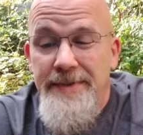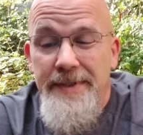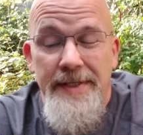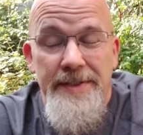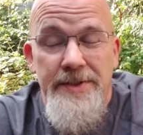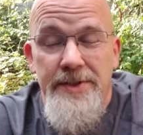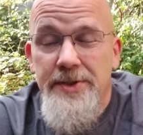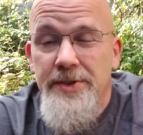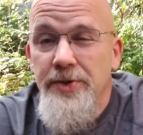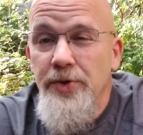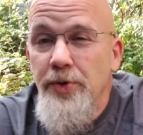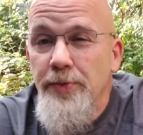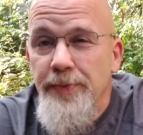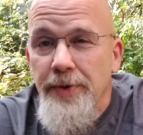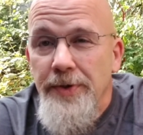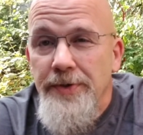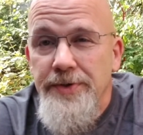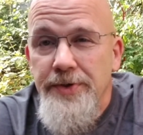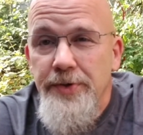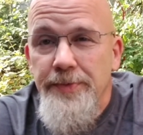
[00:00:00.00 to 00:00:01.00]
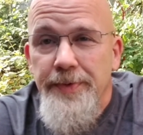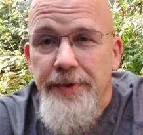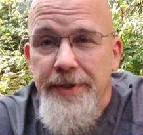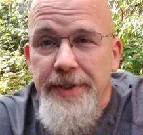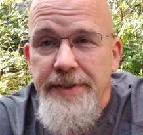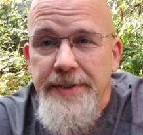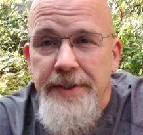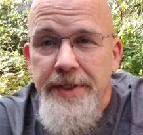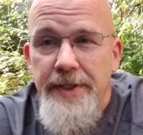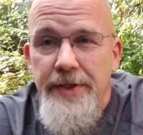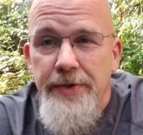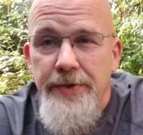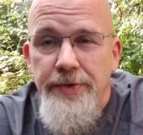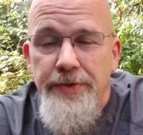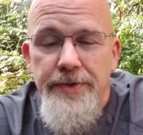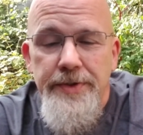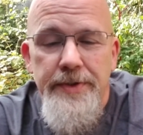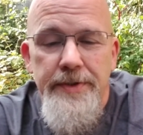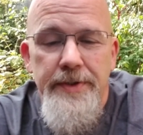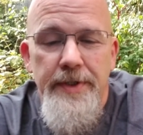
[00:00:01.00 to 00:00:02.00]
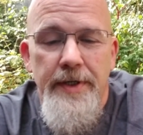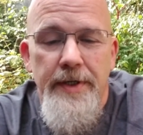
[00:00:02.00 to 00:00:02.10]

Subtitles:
it's super easy to use.